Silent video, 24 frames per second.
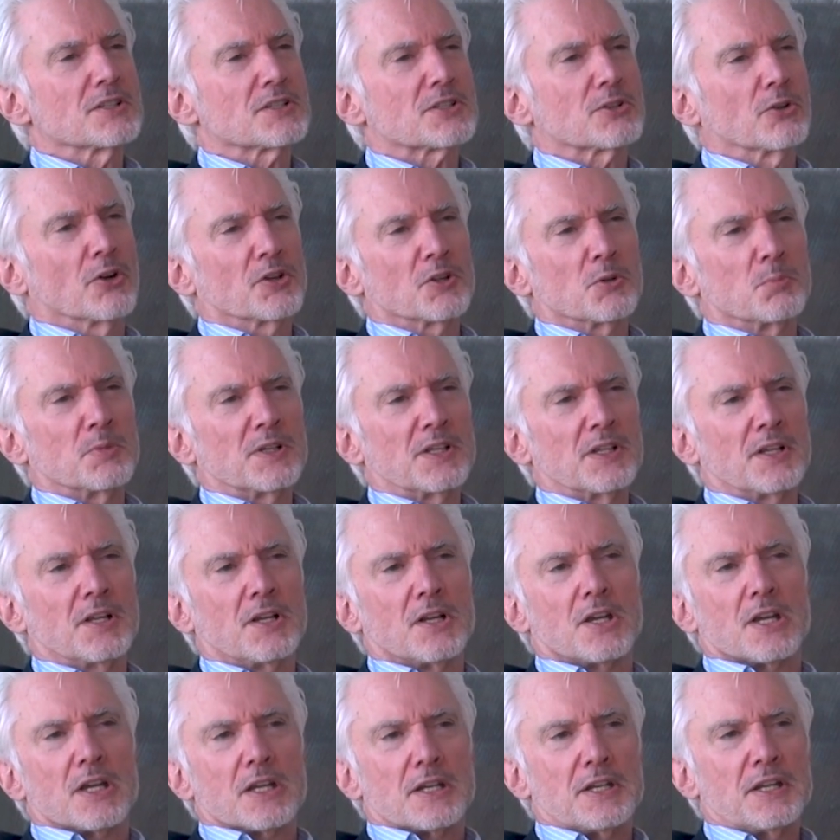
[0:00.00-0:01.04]
is going to be
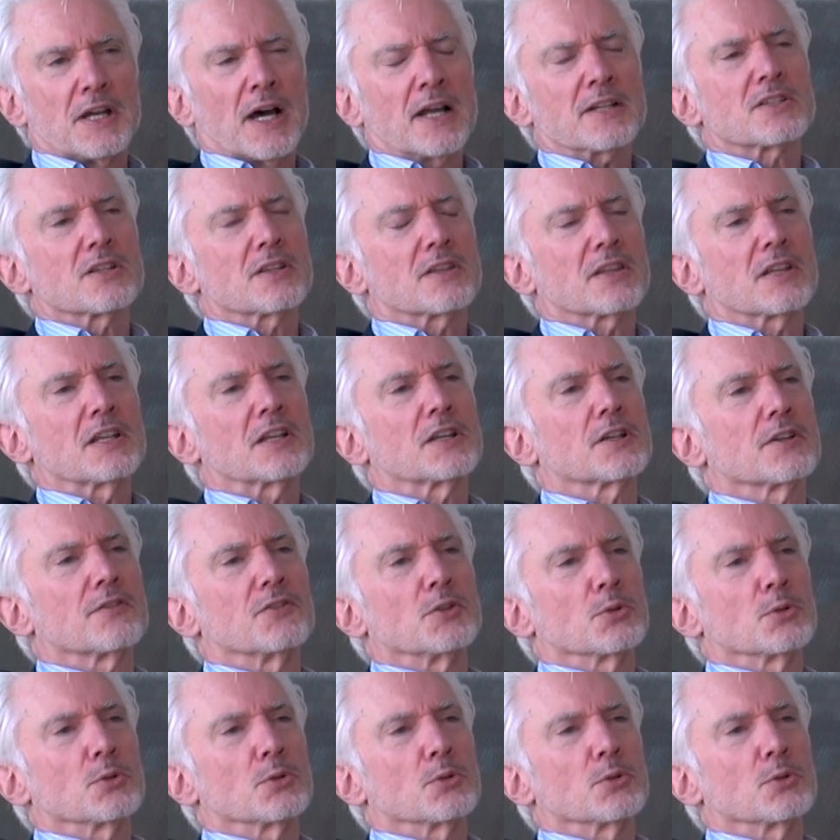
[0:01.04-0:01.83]
not to think of